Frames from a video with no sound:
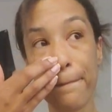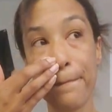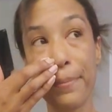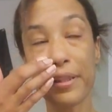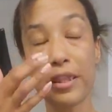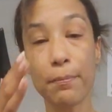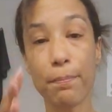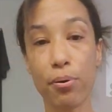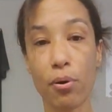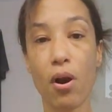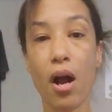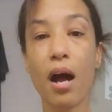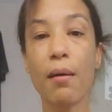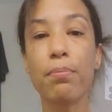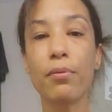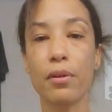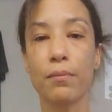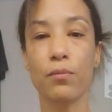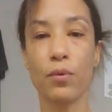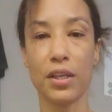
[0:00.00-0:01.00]
But the
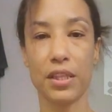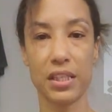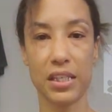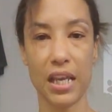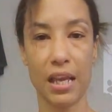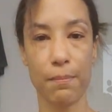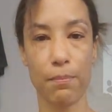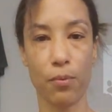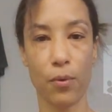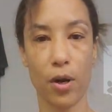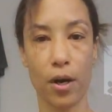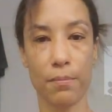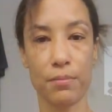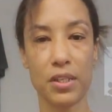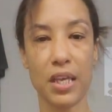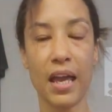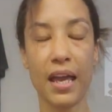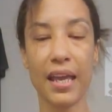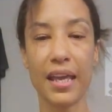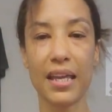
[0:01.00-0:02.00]
problem with
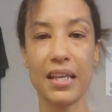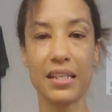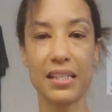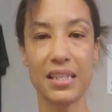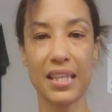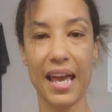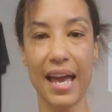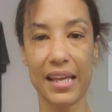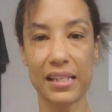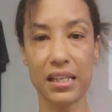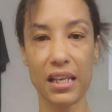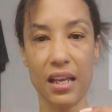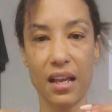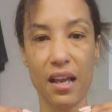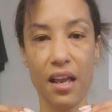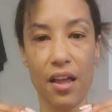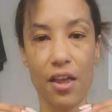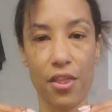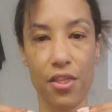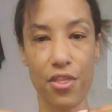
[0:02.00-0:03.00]
tapeworms is that
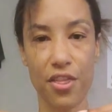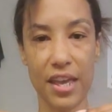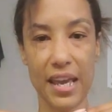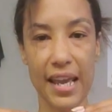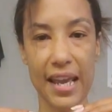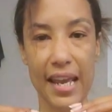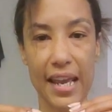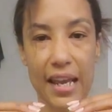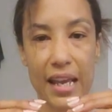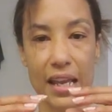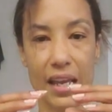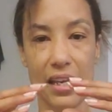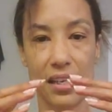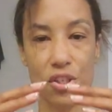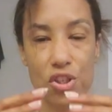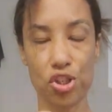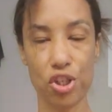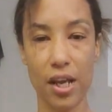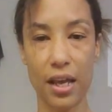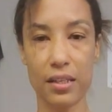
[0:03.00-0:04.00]
they
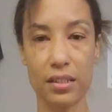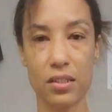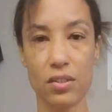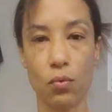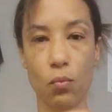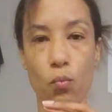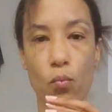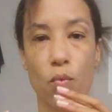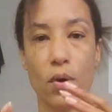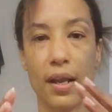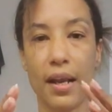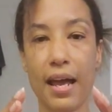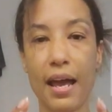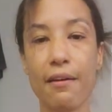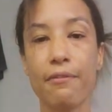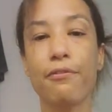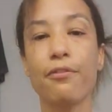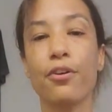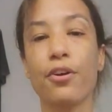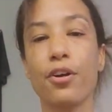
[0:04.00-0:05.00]
ingest
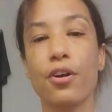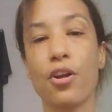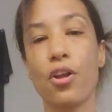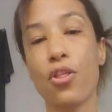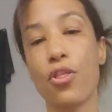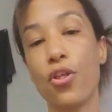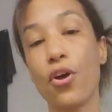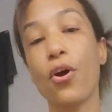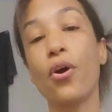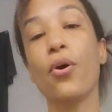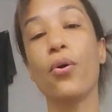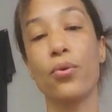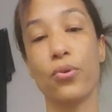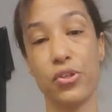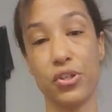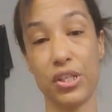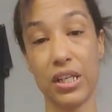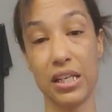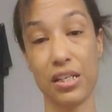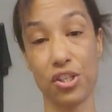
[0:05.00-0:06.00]
whatever the
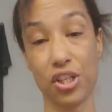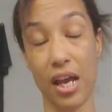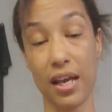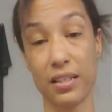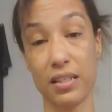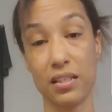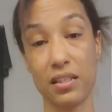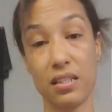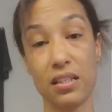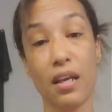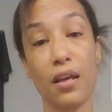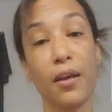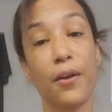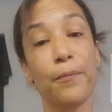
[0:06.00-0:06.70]
host ingests.